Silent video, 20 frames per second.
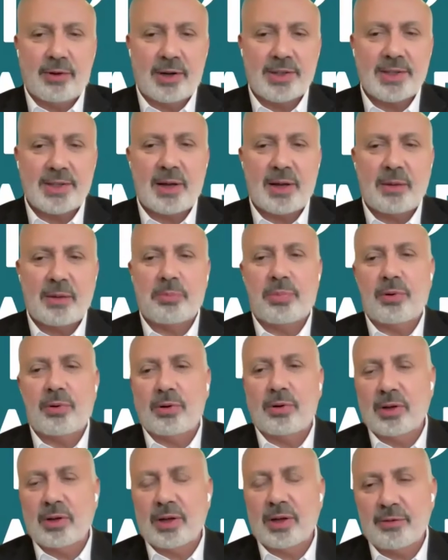For
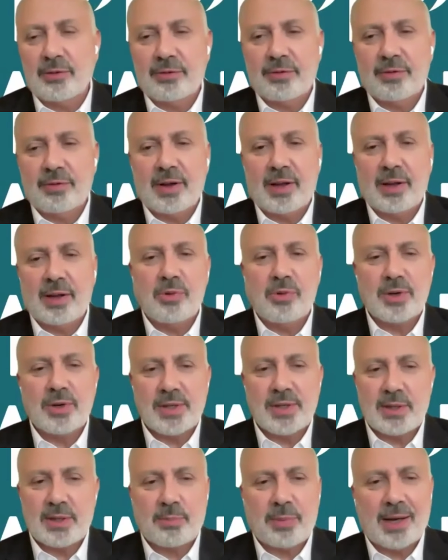example, if a
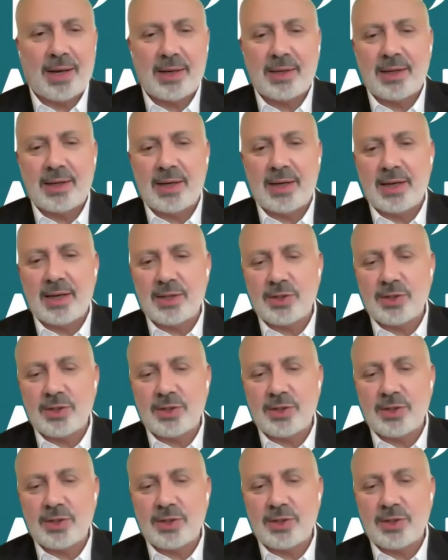municipality